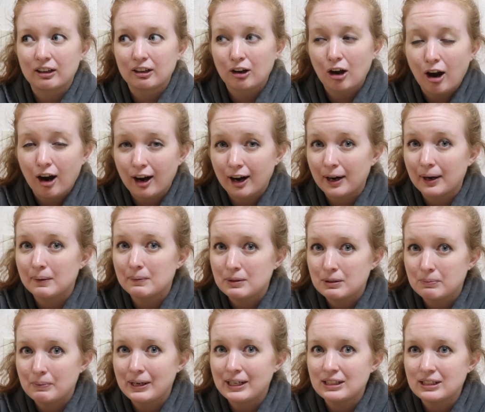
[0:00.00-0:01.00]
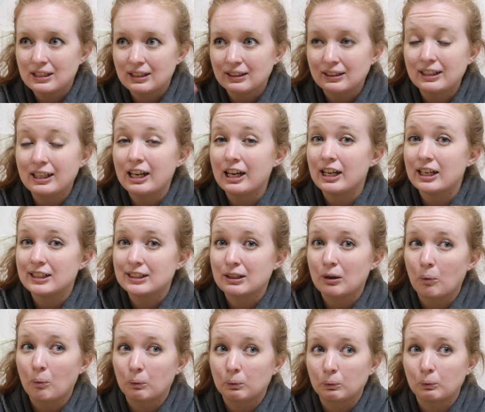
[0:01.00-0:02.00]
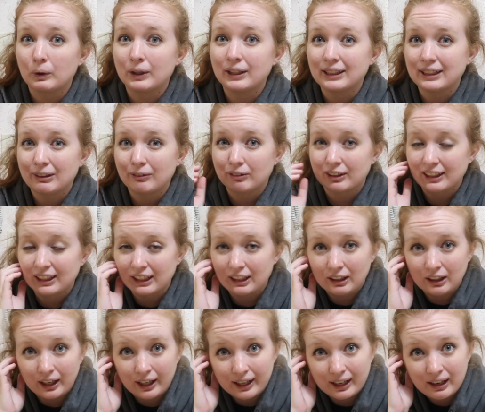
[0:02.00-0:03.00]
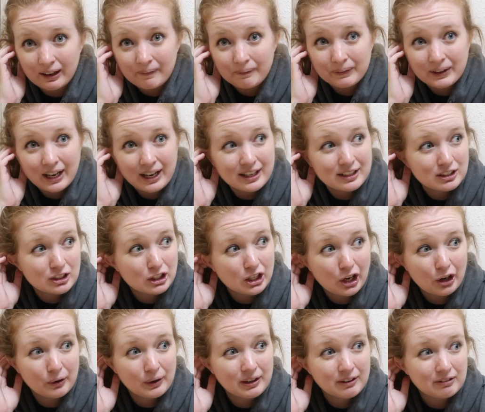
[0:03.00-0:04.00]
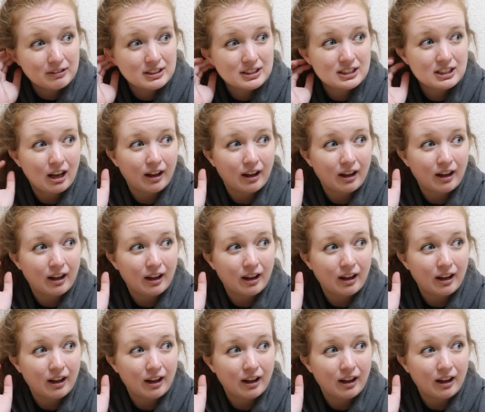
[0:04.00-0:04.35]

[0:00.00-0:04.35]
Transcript: carbs basically is really, really good. And so it was